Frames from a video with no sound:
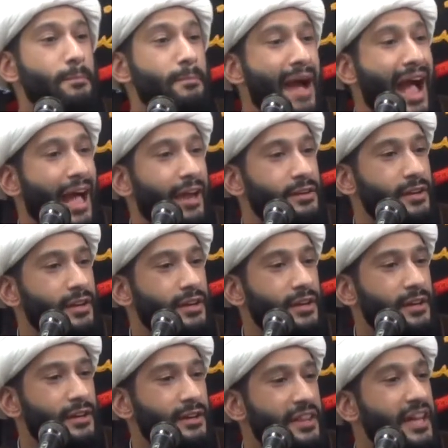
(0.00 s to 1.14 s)
the man
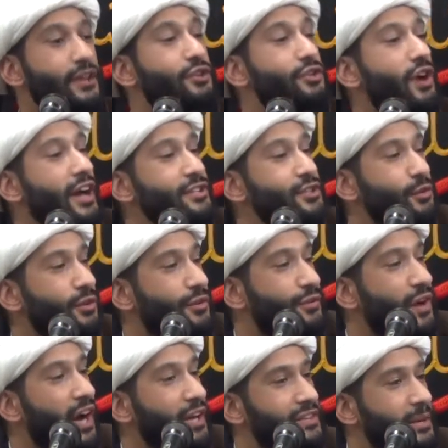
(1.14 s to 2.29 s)
that cries over
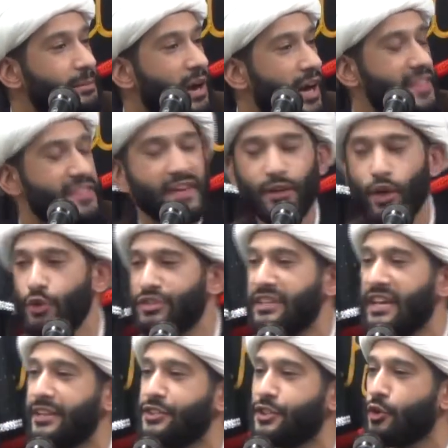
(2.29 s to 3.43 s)
Fatima and then goes and
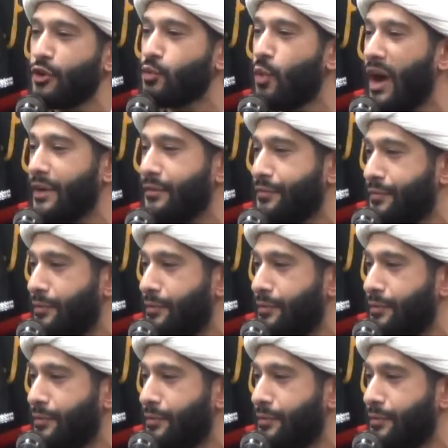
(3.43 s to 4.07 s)
hits your own wife.